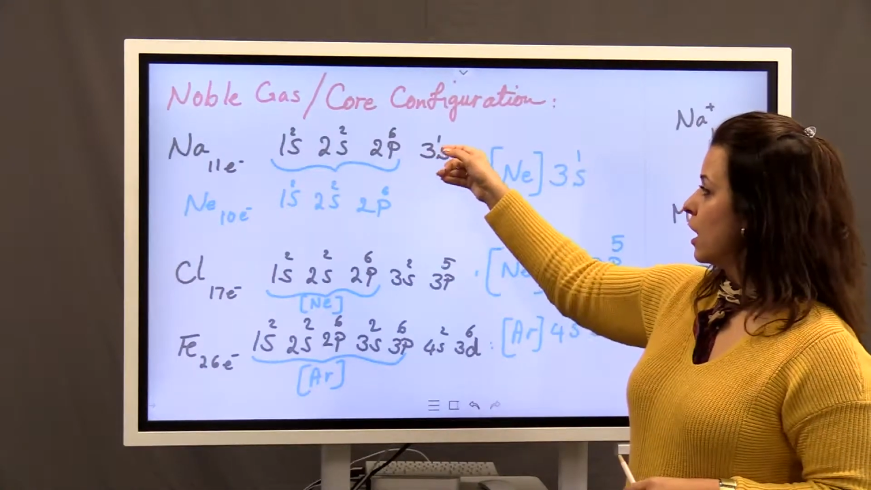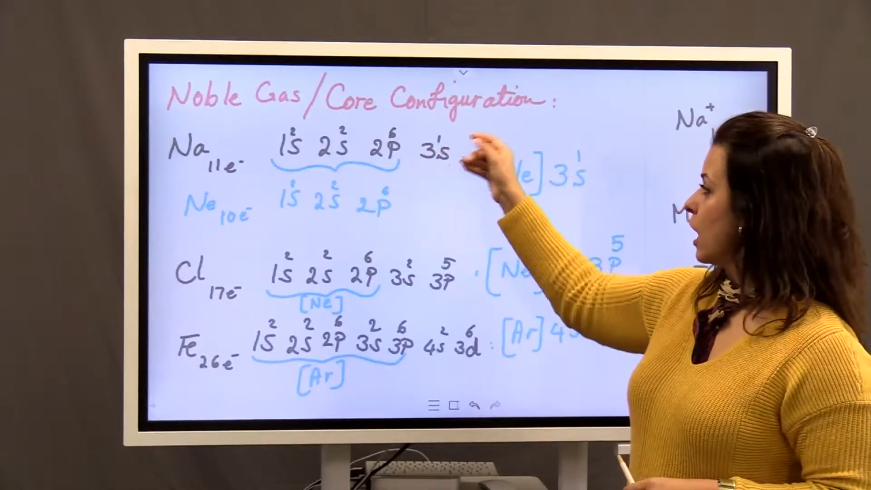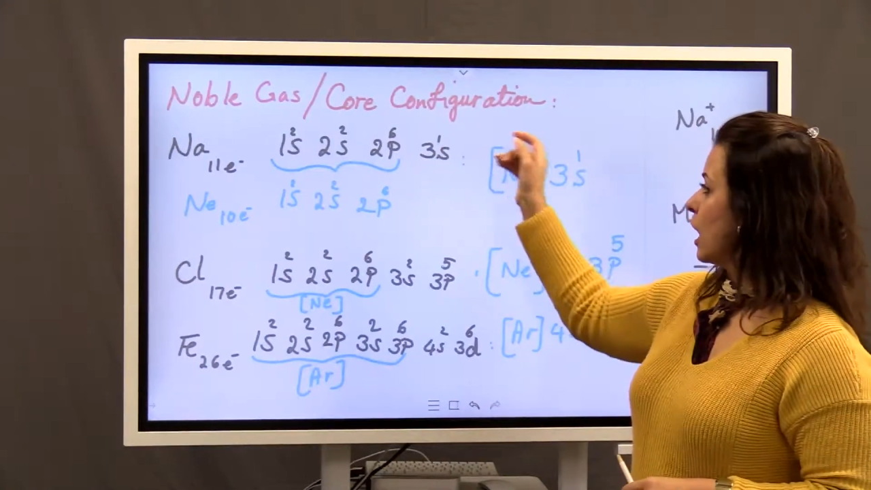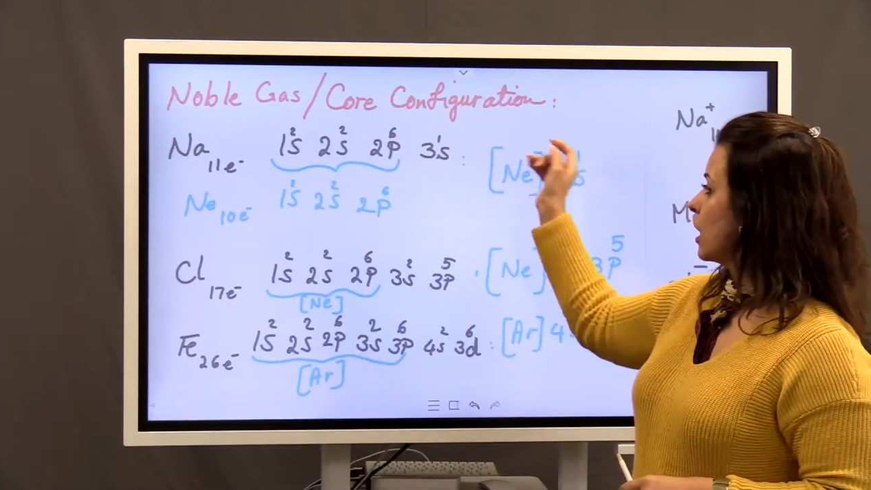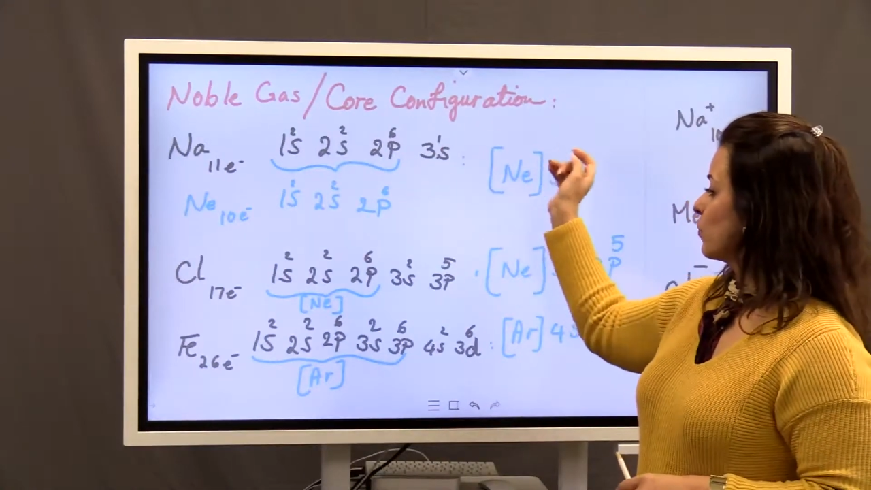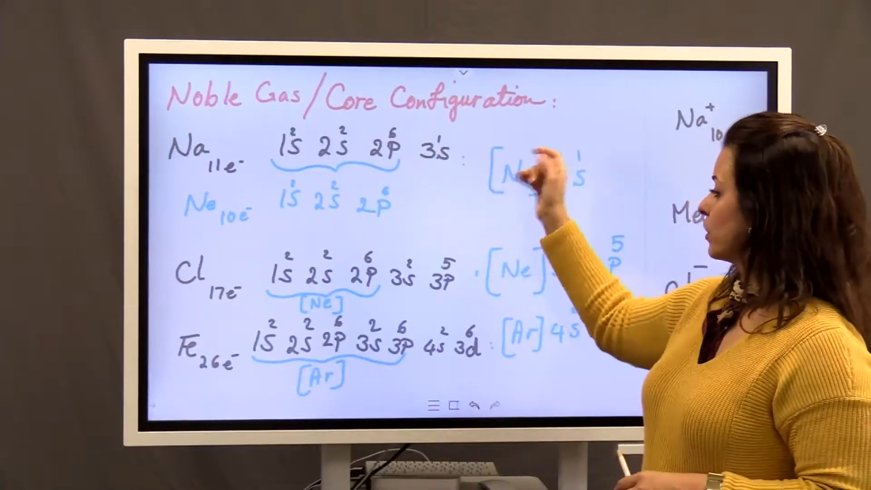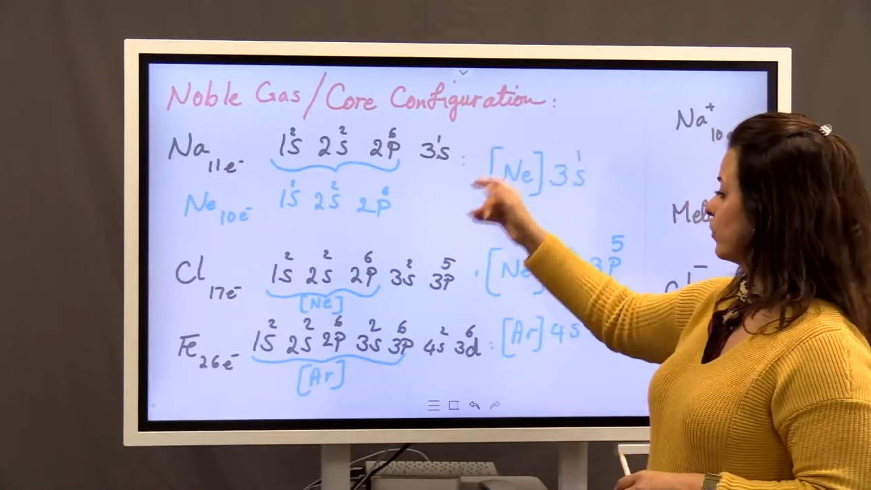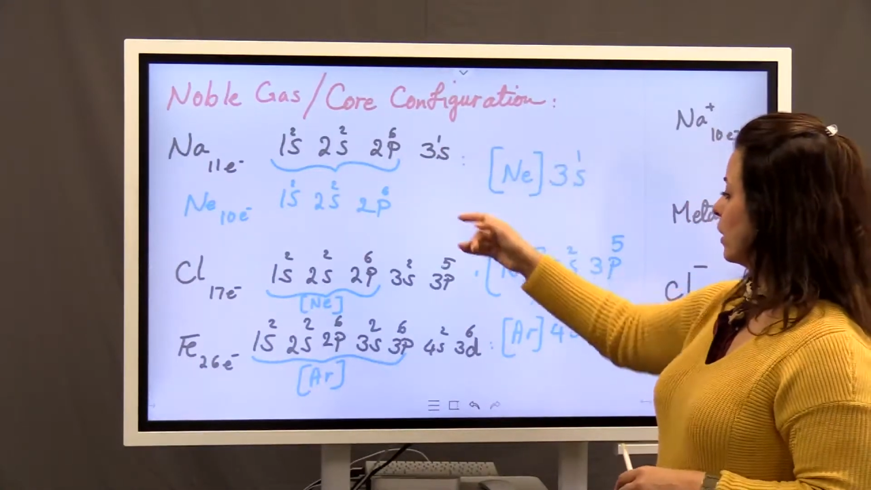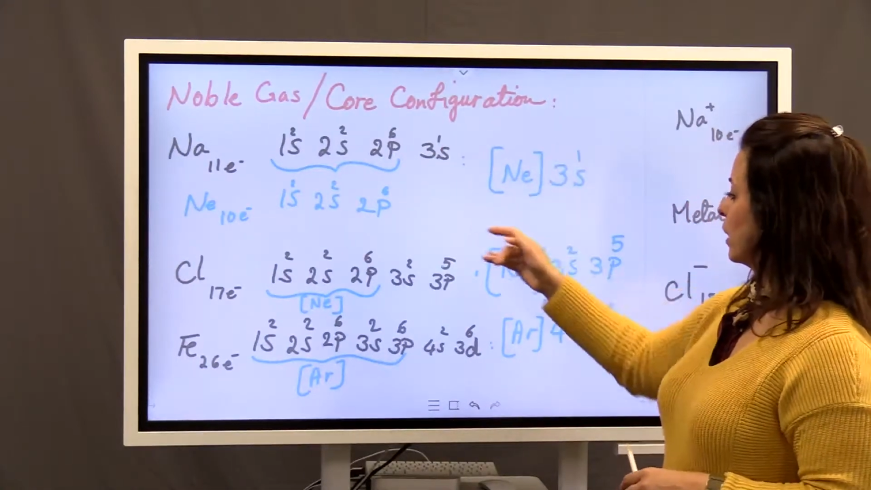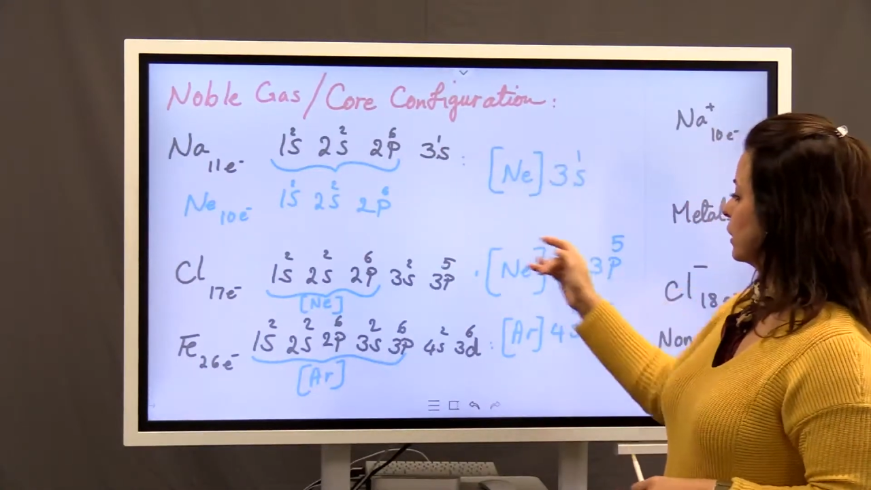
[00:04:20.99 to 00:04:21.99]
and
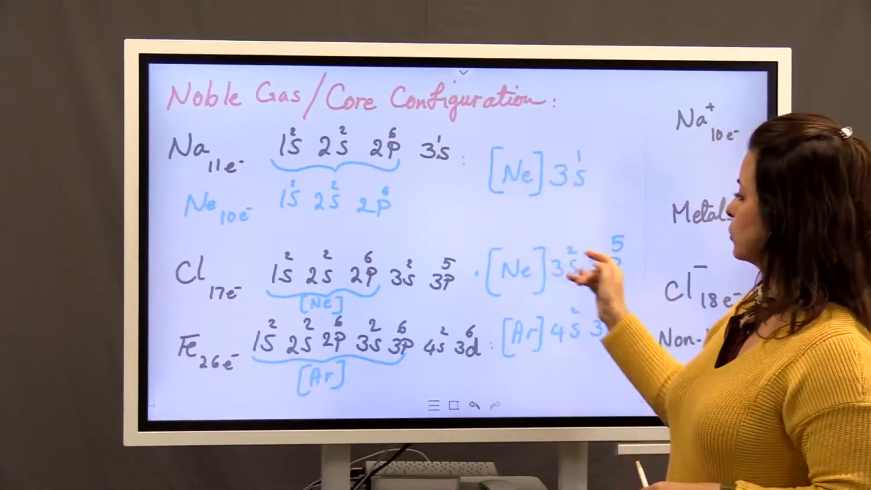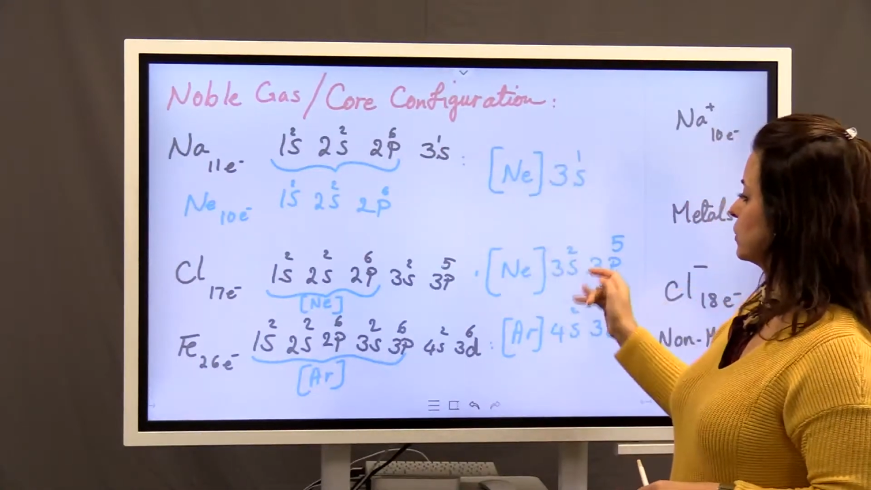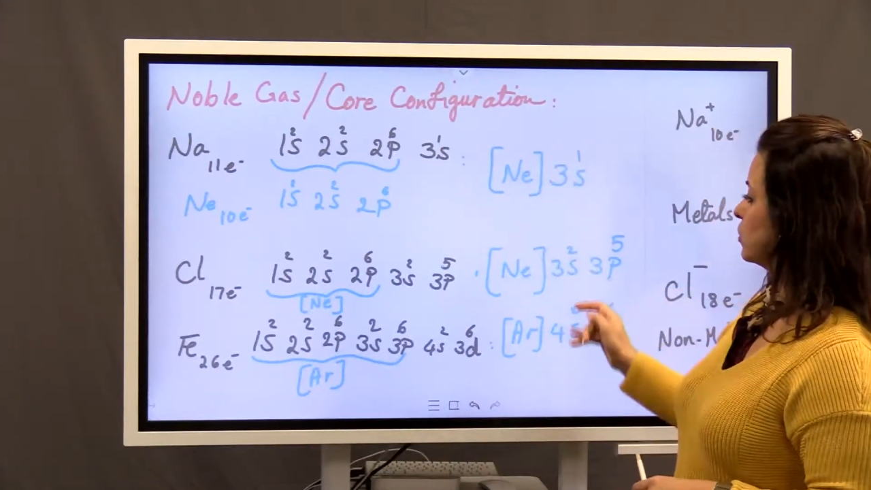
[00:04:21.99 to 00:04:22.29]
whatever electrons